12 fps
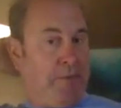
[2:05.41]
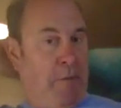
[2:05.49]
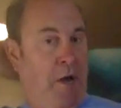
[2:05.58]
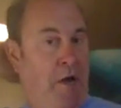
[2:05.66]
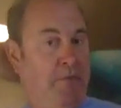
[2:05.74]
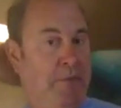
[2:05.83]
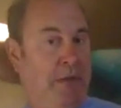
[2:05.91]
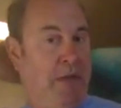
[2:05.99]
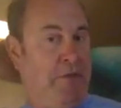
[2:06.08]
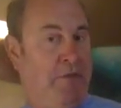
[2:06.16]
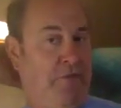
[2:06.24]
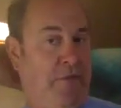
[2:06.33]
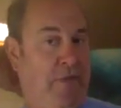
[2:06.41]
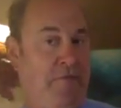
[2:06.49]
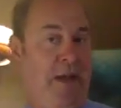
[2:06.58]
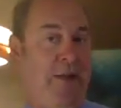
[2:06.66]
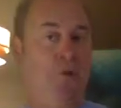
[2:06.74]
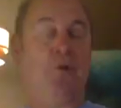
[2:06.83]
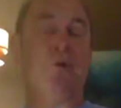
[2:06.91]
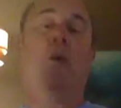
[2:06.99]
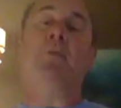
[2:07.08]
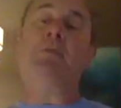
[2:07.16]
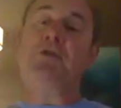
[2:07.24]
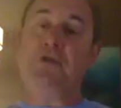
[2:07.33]
apart from Kevin Van Hook,
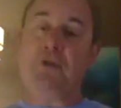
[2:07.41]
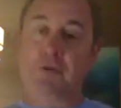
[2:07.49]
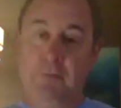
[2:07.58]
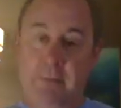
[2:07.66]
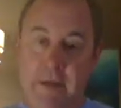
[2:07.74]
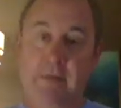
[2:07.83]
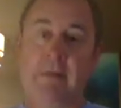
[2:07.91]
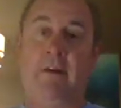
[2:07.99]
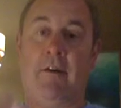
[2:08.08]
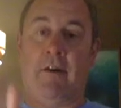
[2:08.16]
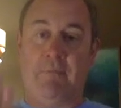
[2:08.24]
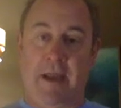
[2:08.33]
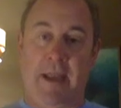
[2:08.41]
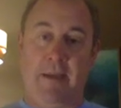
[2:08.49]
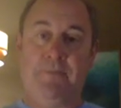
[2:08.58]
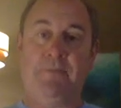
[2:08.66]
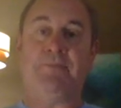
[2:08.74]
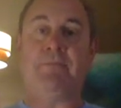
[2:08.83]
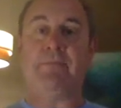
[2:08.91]
I'm assuming I've met him,